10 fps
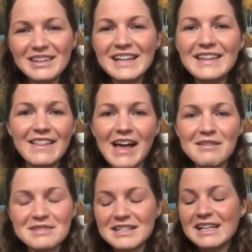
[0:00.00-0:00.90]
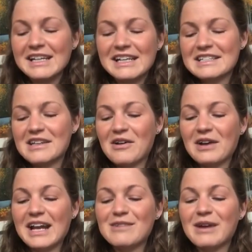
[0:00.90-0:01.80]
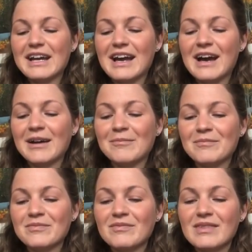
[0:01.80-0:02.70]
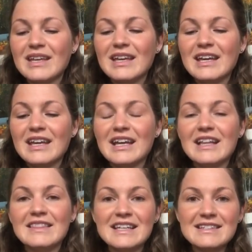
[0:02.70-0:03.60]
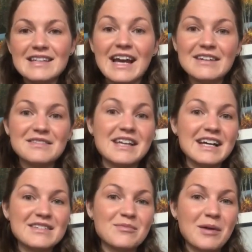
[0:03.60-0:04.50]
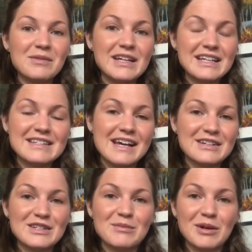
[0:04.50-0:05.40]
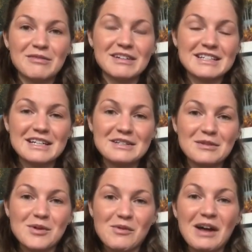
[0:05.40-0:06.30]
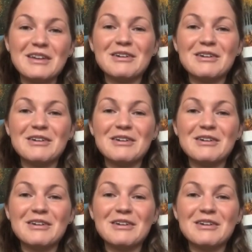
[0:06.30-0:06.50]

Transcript: they left. So anyway, this kind of size of pumpkin is actually perfect, and it took me a while to